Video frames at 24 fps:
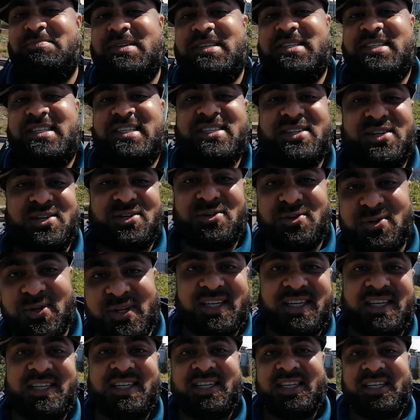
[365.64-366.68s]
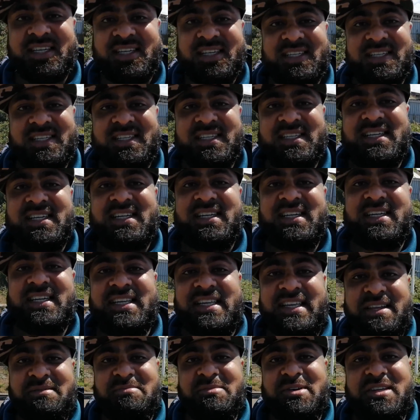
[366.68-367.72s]
species on lure, uh,
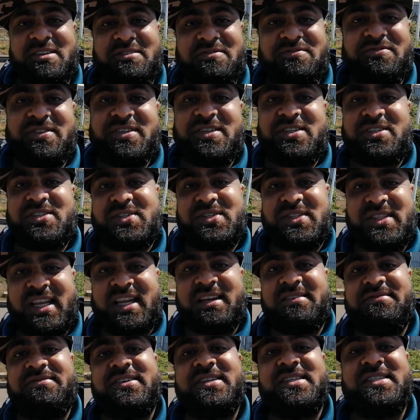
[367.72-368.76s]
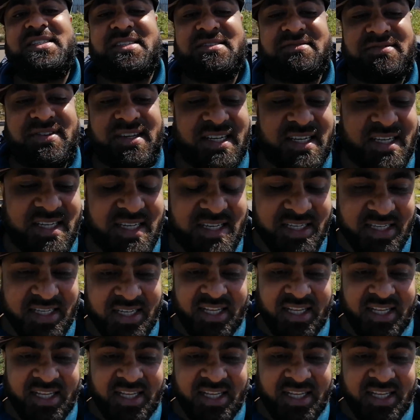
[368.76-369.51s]
Indian motherfish or threadfin trevally.